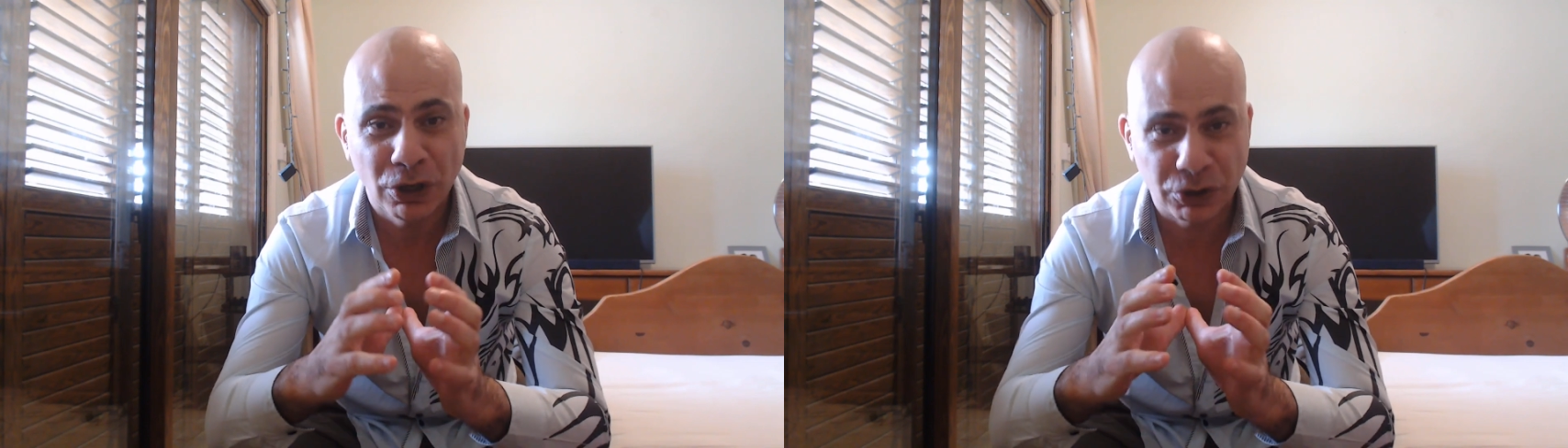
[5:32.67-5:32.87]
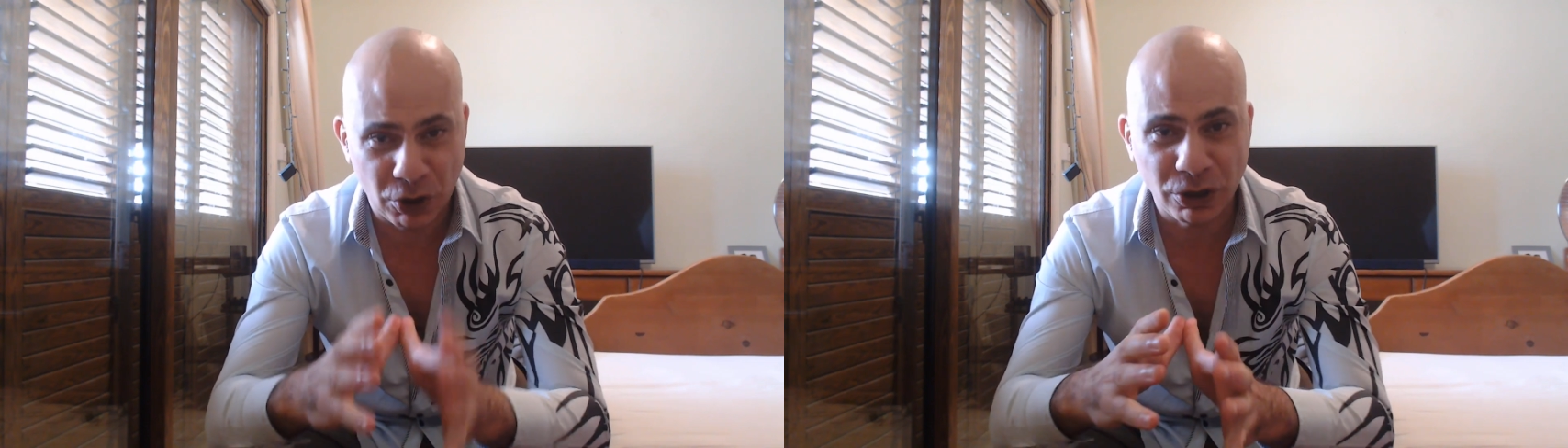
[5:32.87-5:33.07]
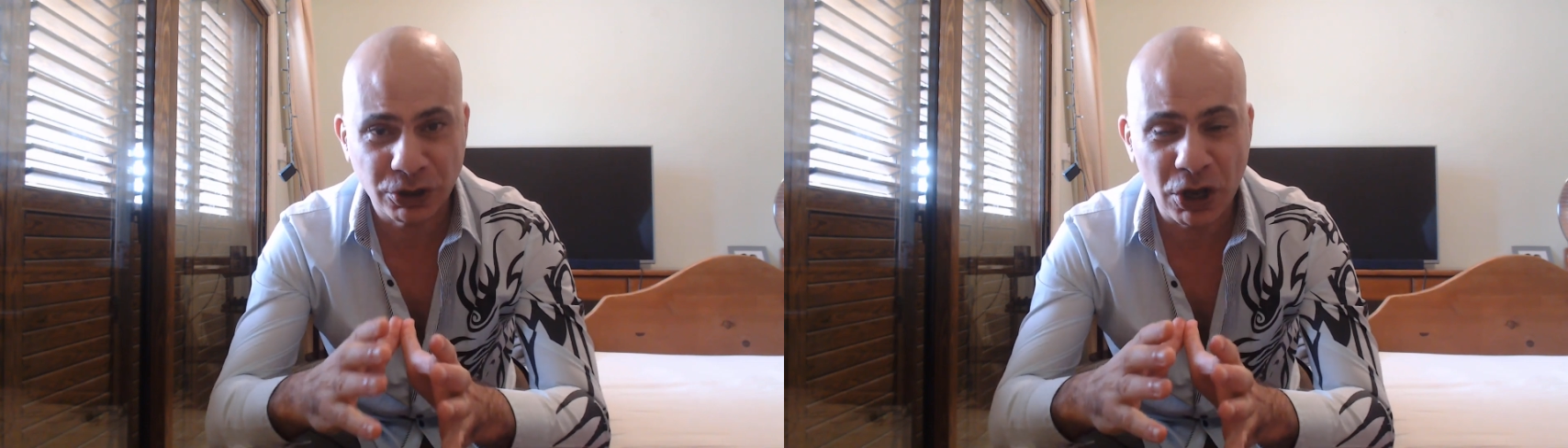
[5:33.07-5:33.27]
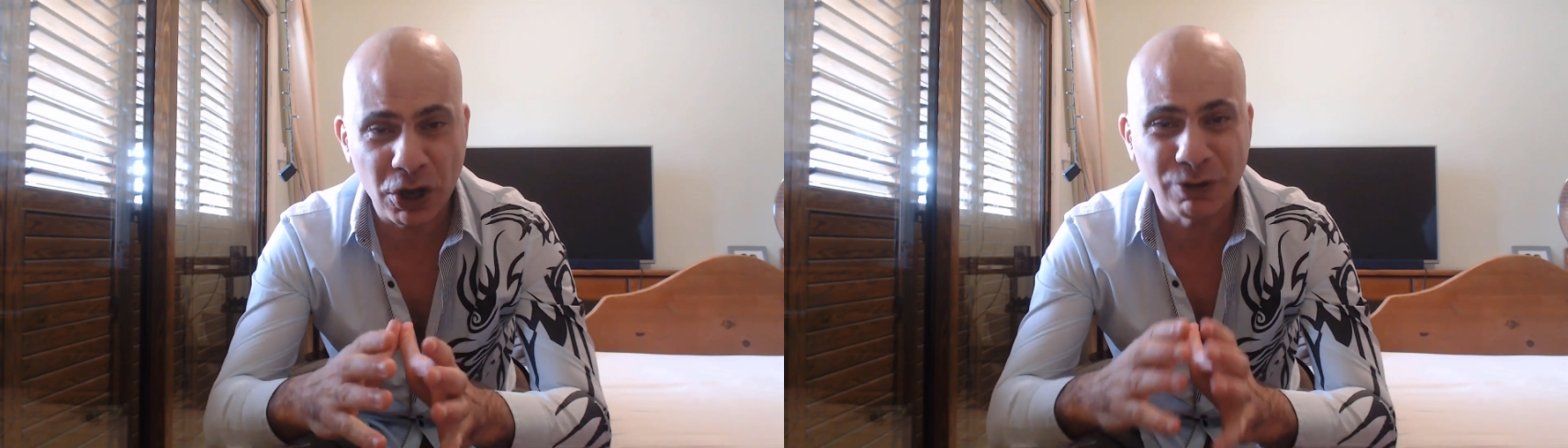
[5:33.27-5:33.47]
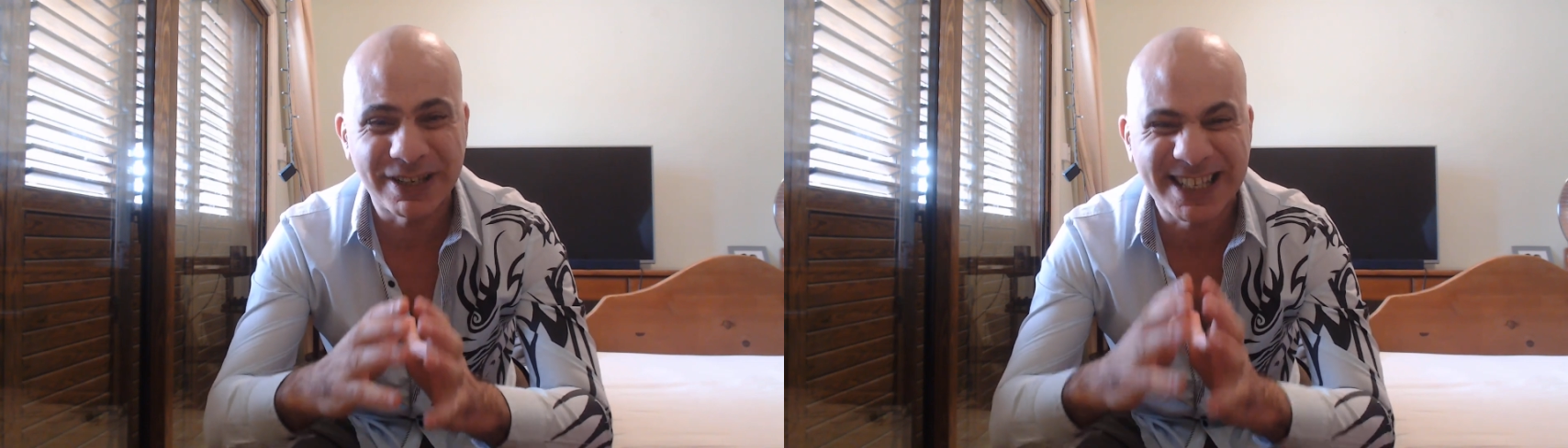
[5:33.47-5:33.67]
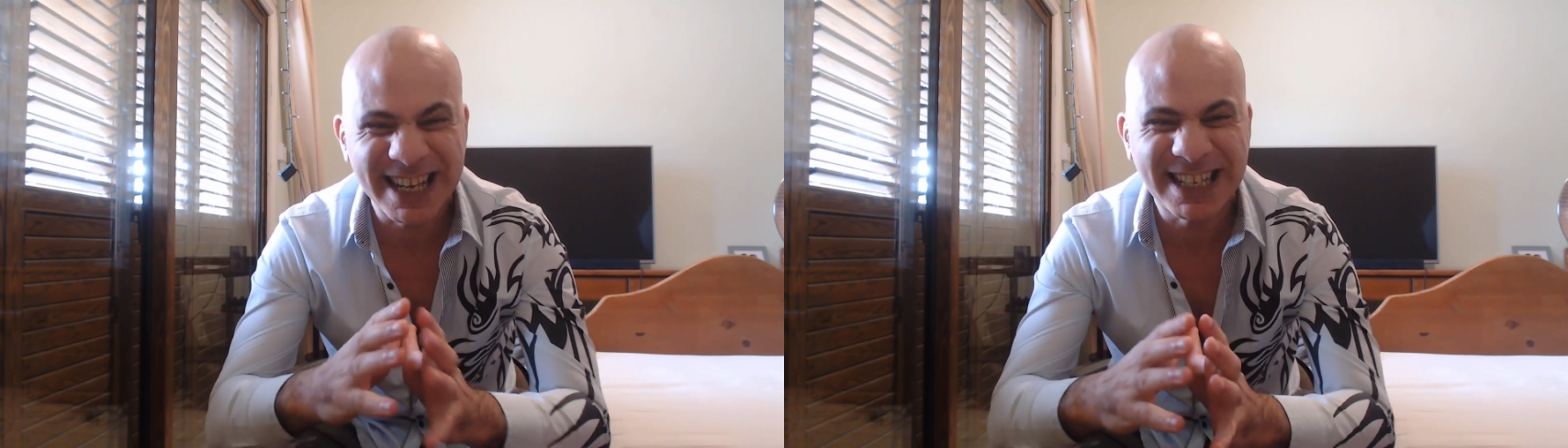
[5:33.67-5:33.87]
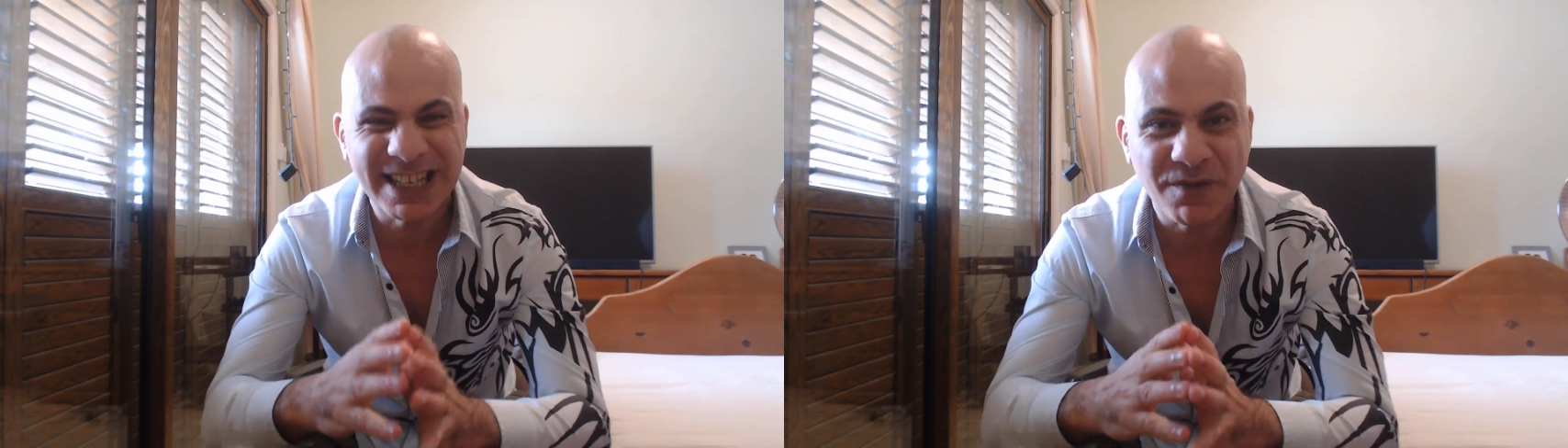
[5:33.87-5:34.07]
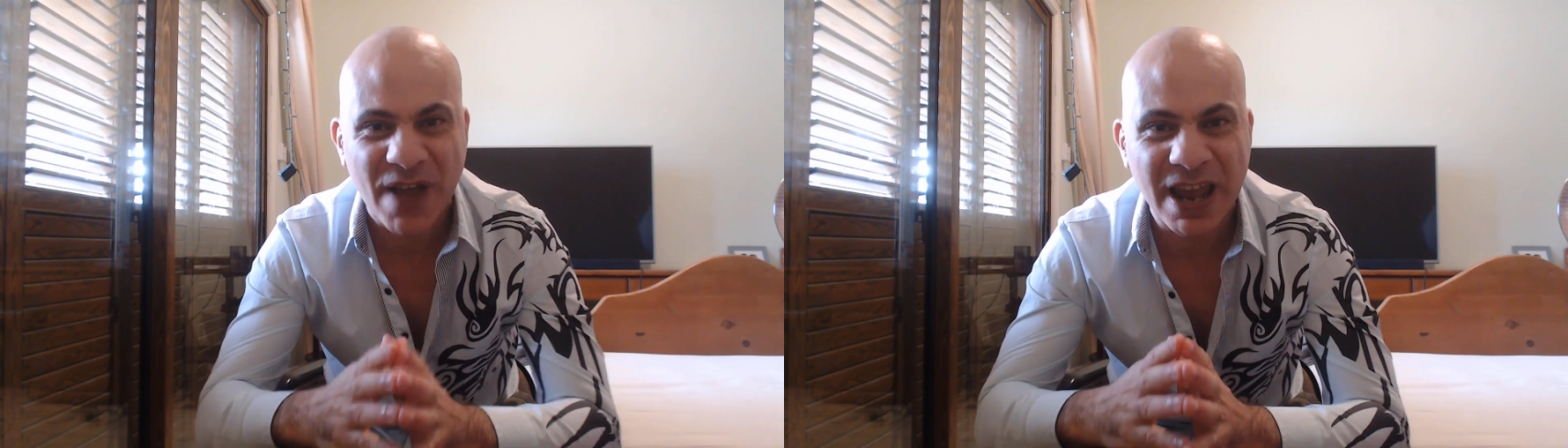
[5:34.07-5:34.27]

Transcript: Doctor Who 60th